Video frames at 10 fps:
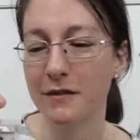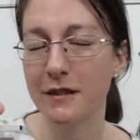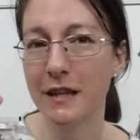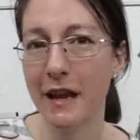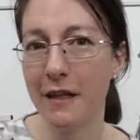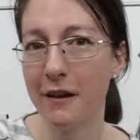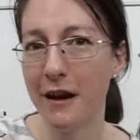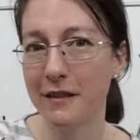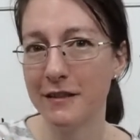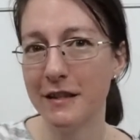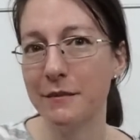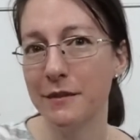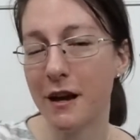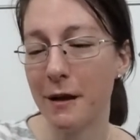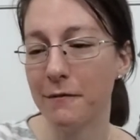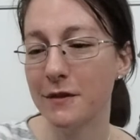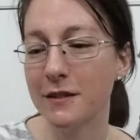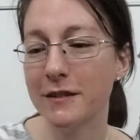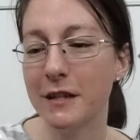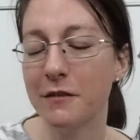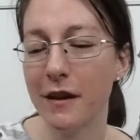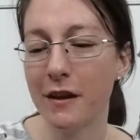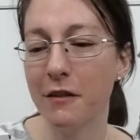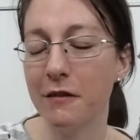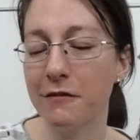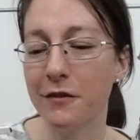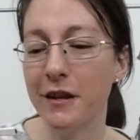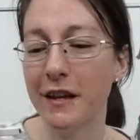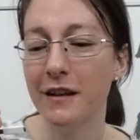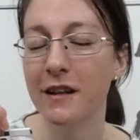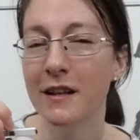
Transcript: together at the same time, versus like a regular foot,